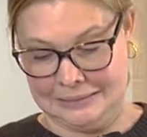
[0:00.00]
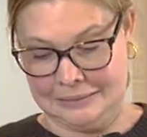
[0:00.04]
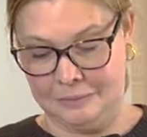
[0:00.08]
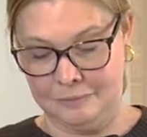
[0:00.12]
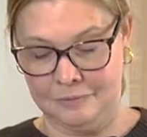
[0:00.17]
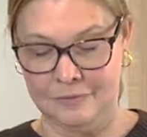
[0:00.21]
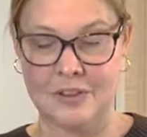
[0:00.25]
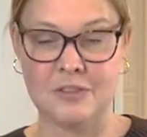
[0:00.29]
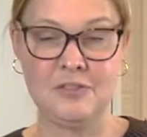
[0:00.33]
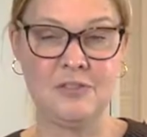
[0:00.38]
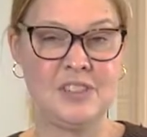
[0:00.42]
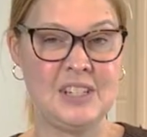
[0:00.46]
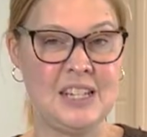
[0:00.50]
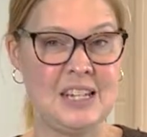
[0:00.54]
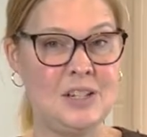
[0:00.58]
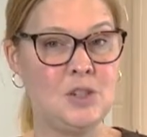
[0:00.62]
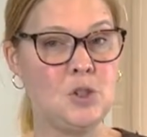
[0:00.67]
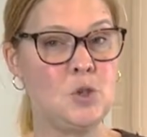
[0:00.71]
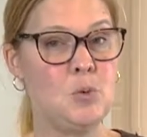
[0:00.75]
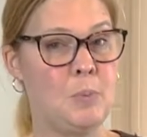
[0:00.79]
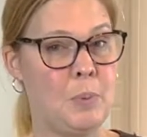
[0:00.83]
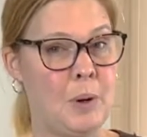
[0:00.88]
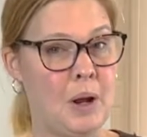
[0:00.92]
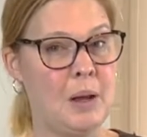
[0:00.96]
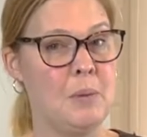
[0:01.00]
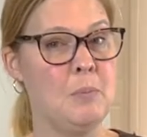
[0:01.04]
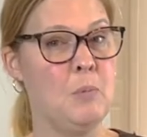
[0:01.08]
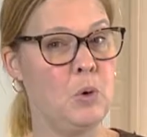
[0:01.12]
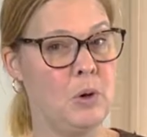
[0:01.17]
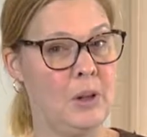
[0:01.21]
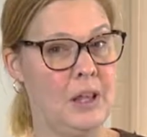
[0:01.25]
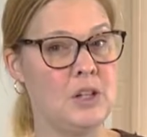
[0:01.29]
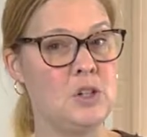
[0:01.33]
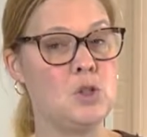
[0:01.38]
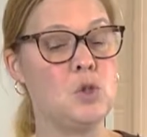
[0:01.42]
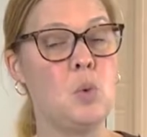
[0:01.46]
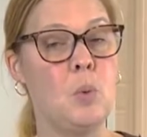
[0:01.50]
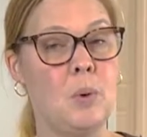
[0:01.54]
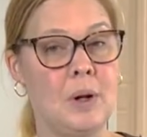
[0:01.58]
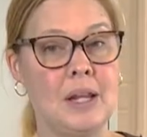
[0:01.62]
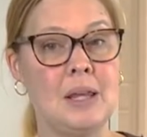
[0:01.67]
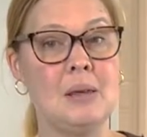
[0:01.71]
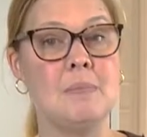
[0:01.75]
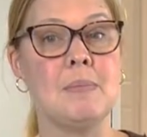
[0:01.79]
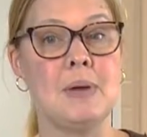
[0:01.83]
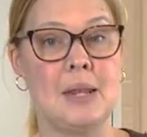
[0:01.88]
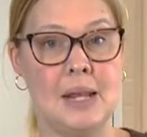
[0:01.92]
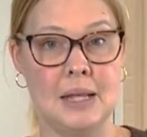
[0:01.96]
15 to probably more like
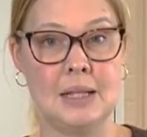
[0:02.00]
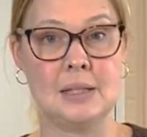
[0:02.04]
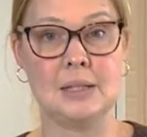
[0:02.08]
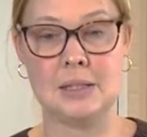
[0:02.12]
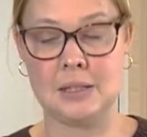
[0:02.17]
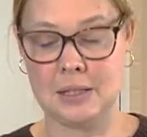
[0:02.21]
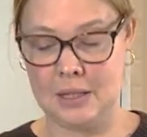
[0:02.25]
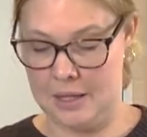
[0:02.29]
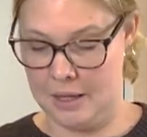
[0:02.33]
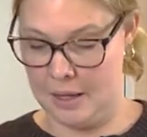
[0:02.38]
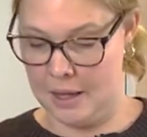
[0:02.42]
20 minutes.